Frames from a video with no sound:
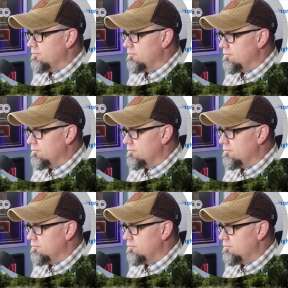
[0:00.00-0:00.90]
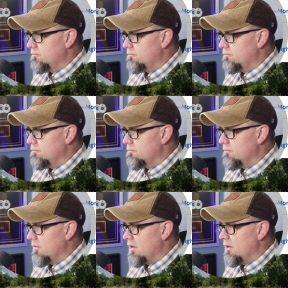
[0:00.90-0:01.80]

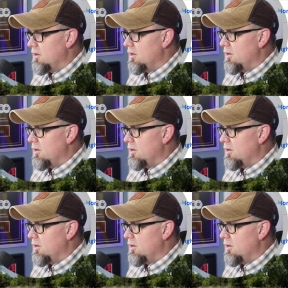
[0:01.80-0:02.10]
Nobody speaks.